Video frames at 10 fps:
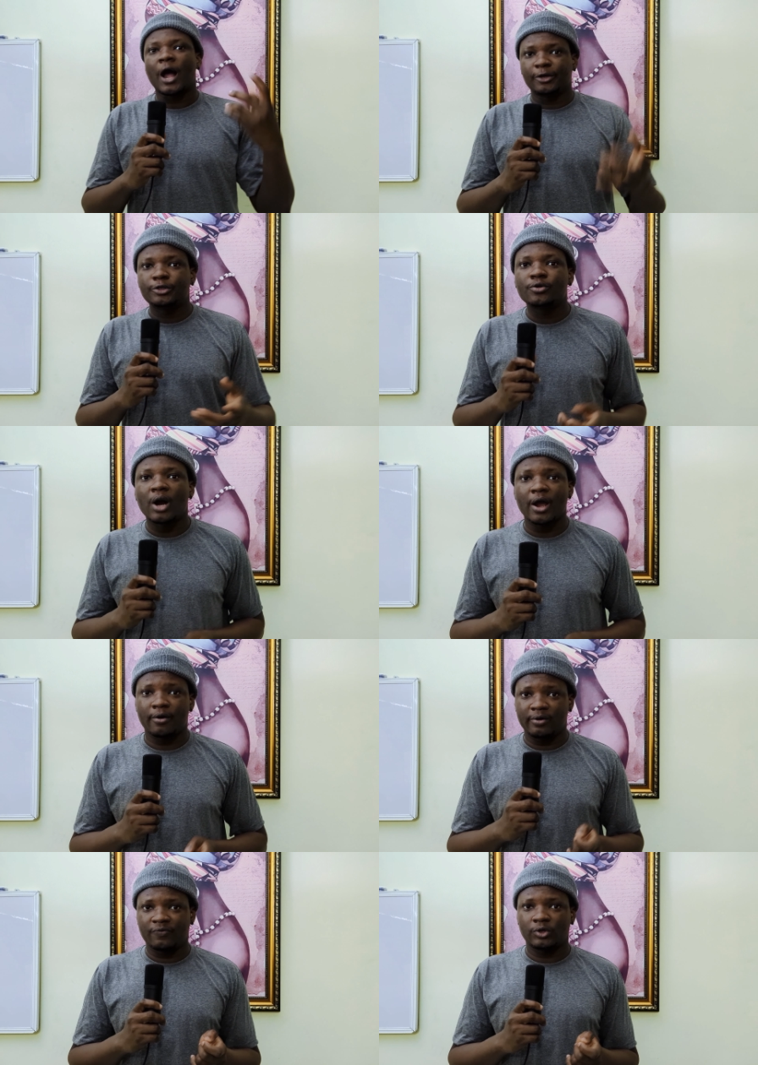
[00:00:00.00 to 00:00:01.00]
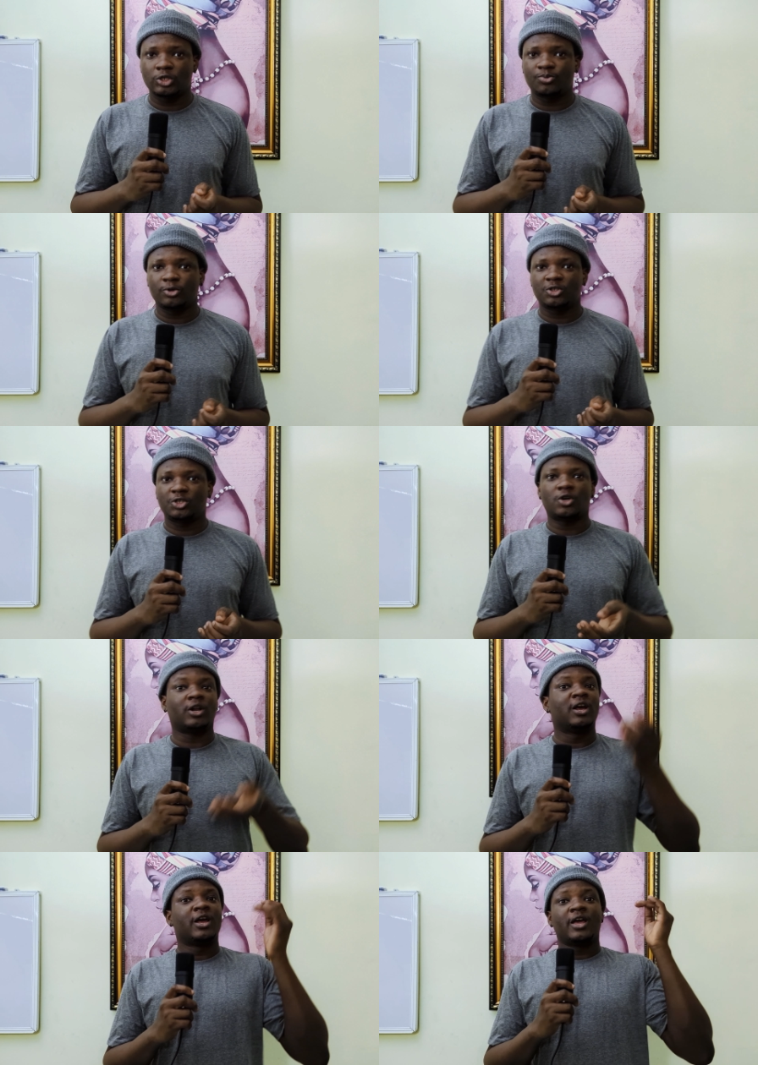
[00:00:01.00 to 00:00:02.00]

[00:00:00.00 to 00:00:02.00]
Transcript: are you still hiring for this position?